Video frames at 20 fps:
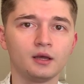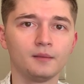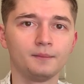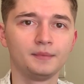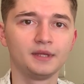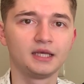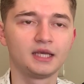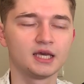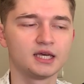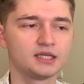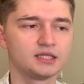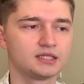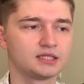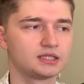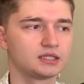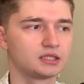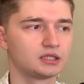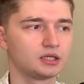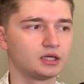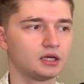
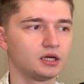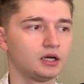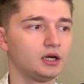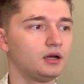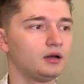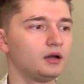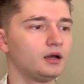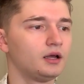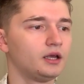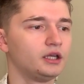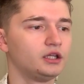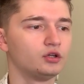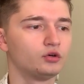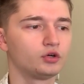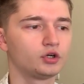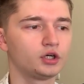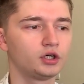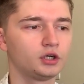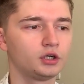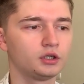because
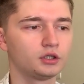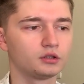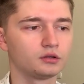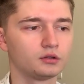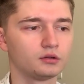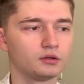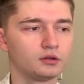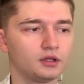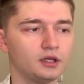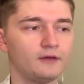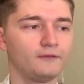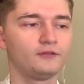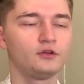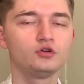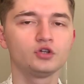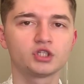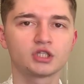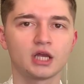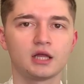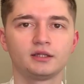if you
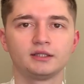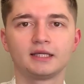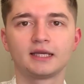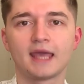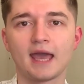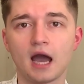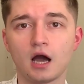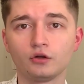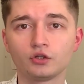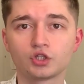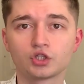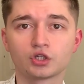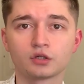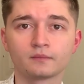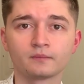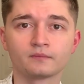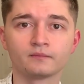sell in a couch,